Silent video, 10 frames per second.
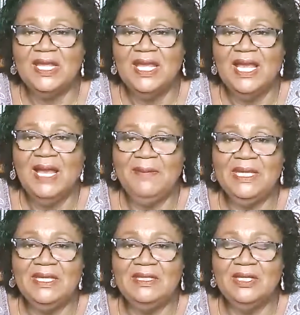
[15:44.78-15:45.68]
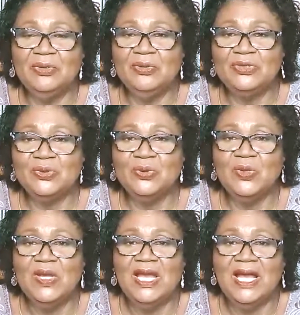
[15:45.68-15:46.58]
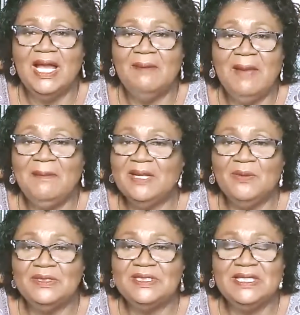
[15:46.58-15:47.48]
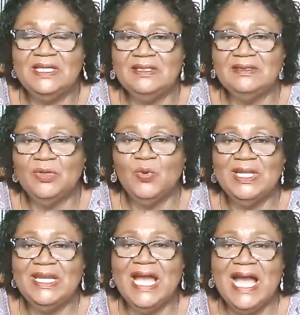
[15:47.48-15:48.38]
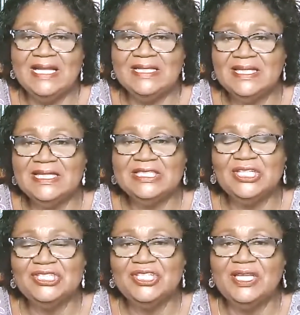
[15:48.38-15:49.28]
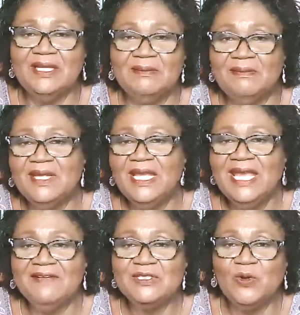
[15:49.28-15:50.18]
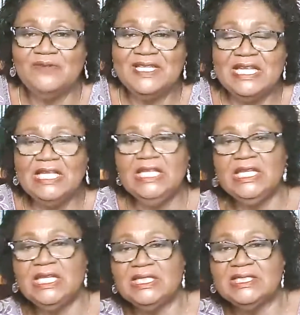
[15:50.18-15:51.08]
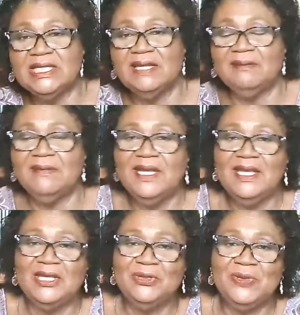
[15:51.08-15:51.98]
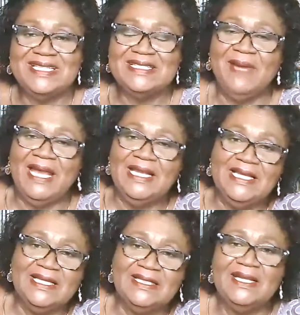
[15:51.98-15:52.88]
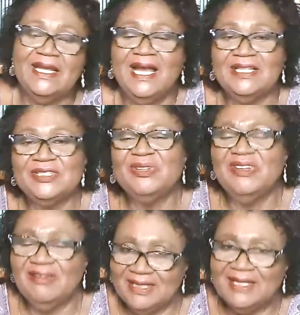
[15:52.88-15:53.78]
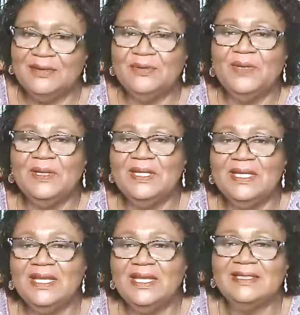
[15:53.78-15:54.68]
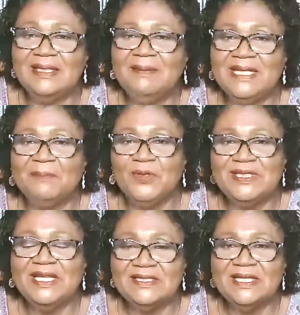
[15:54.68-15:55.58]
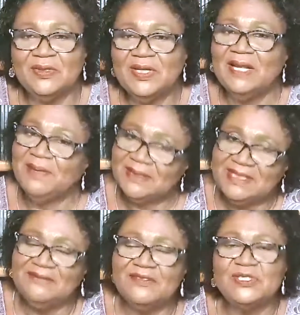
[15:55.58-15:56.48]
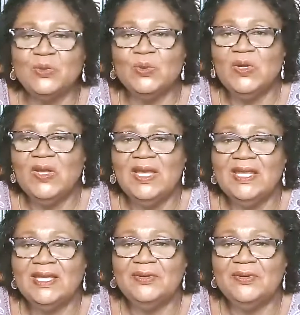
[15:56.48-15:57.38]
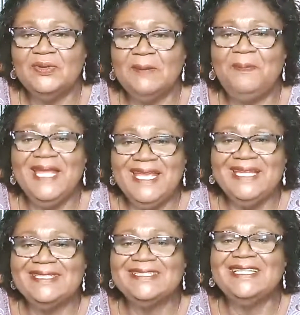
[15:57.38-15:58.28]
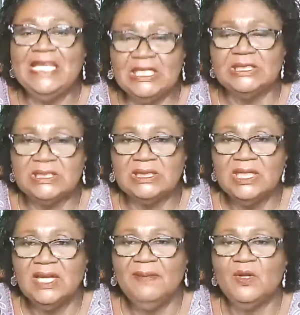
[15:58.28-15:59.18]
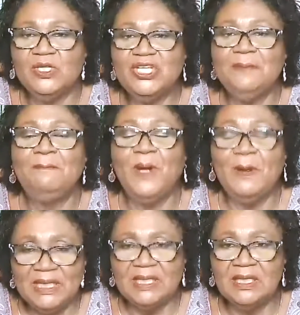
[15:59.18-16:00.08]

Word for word: I mean, you know, so uh, my mother would say, You're holding hands and you're touching him ever so often, you're leaning into him, you know, you're smiling and so on. All right, I know we is a bit of pretense and all that, but even so, you know, you're playing it to the hilt because you're in public.